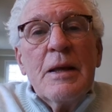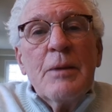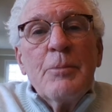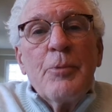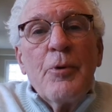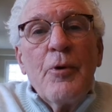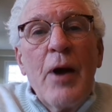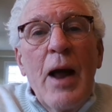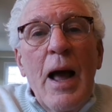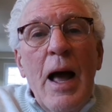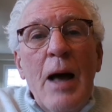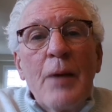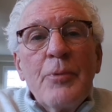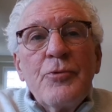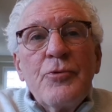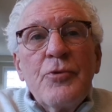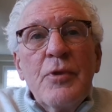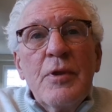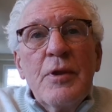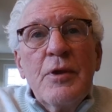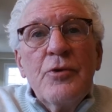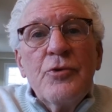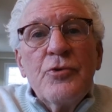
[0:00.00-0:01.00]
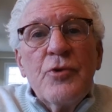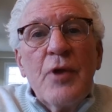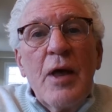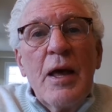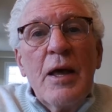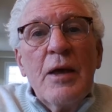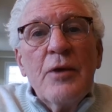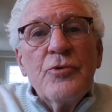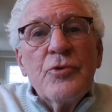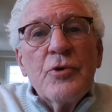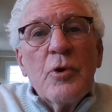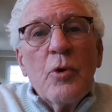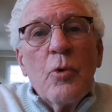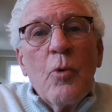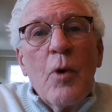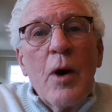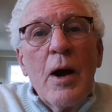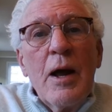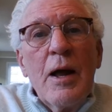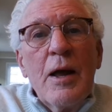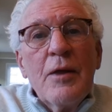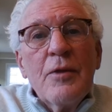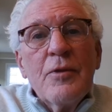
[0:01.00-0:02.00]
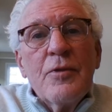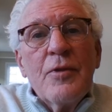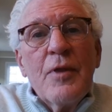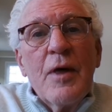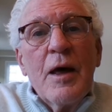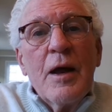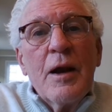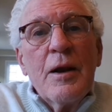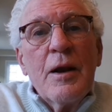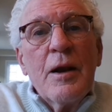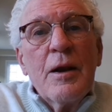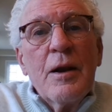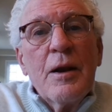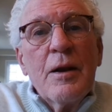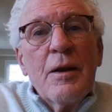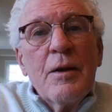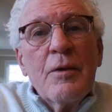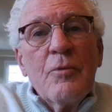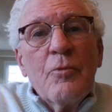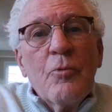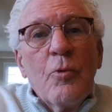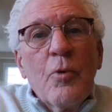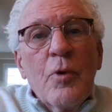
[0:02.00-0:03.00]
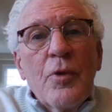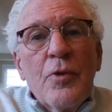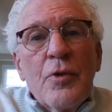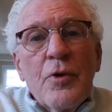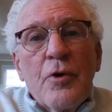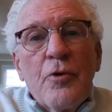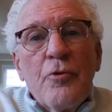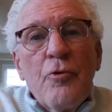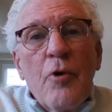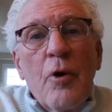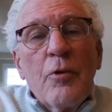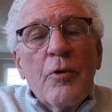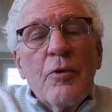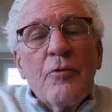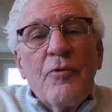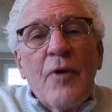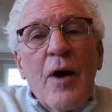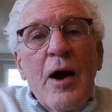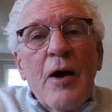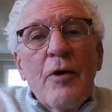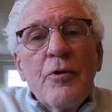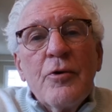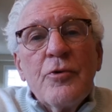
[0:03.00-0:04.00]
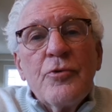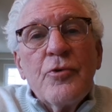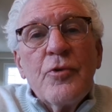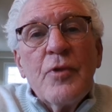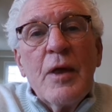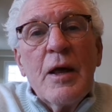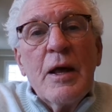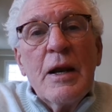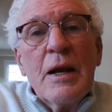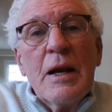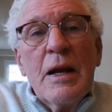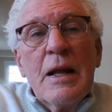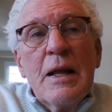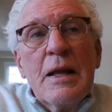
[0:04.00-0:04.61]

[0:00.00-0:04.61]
Perhaps these days in a way that with the coronavirus that